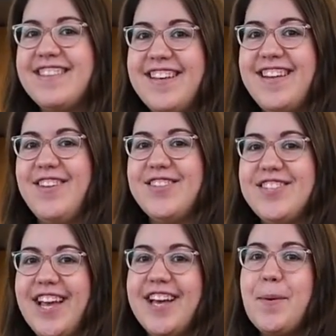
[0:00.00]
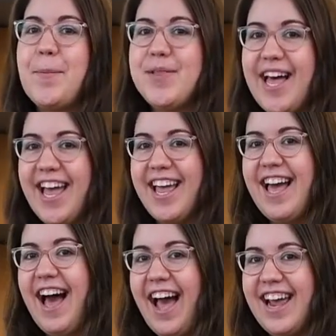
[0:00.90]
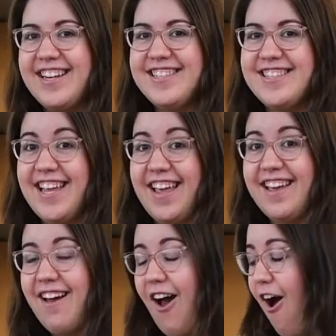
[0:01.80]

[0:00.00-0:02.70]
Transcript: little chick, playing hide and seek.